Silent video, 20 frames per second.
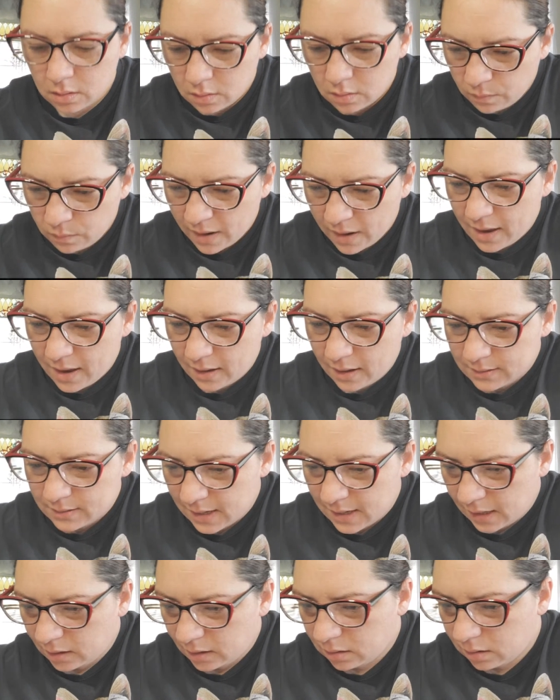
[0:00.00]

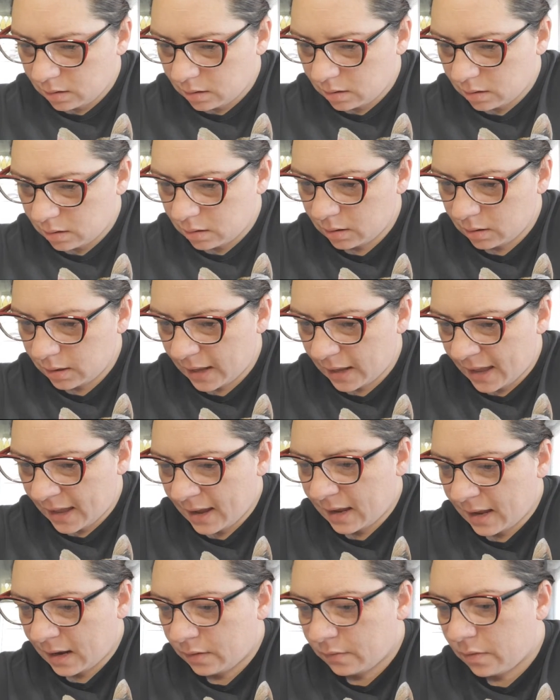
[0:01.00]
Rectangle.
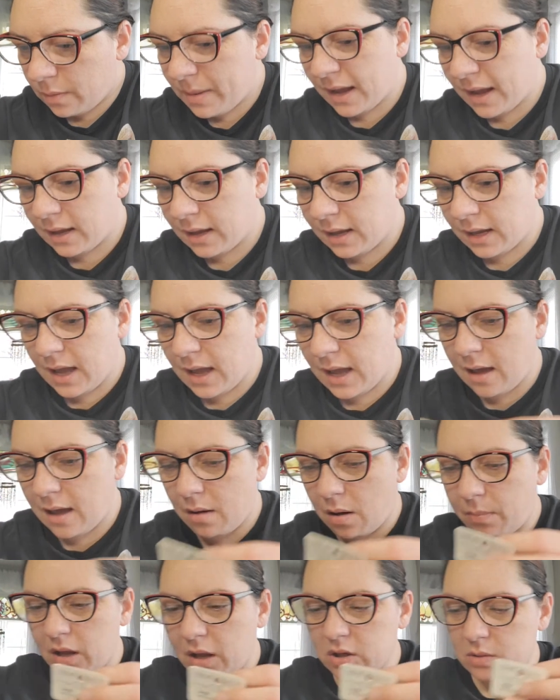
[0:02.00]
And Rebecca got
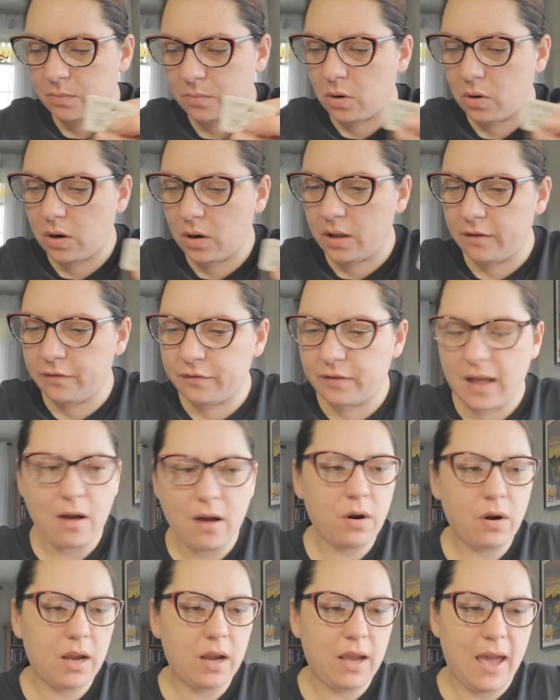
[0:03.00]
a bunch more of the
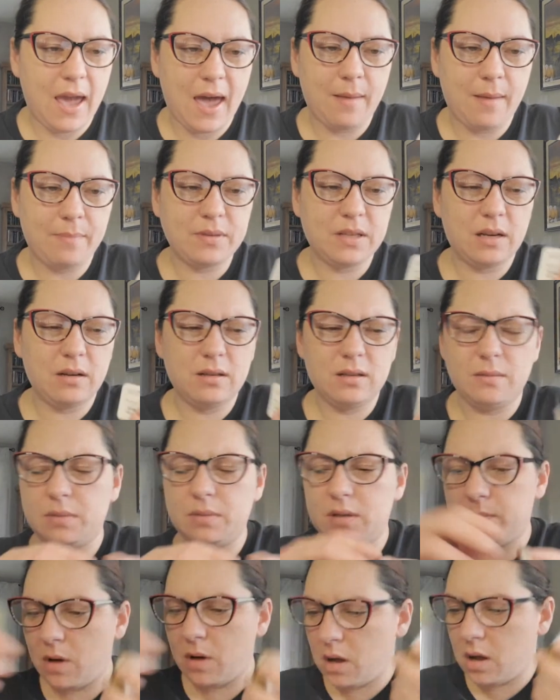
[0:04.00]
flower caps. Here's
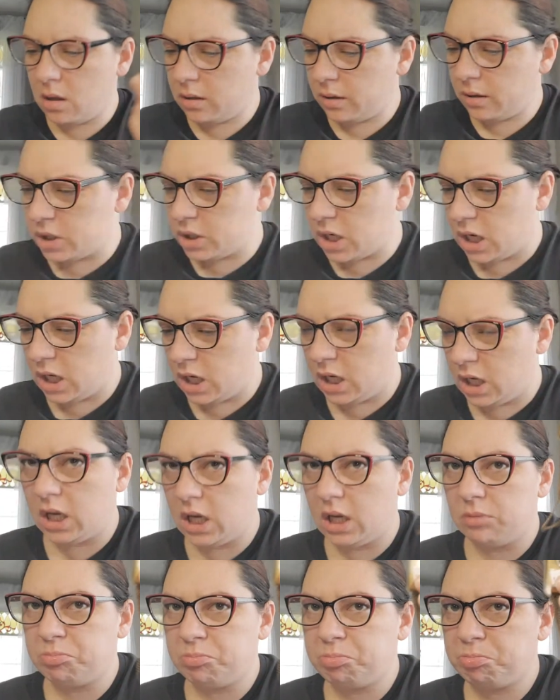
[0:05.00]
some smaller
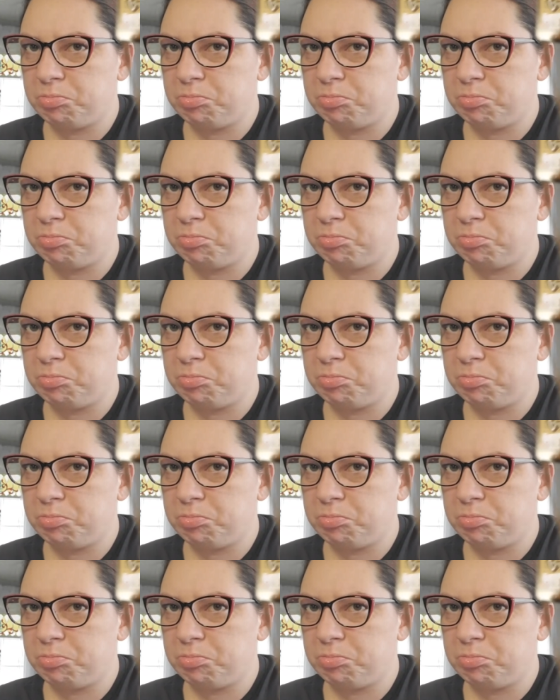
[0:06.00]
chain.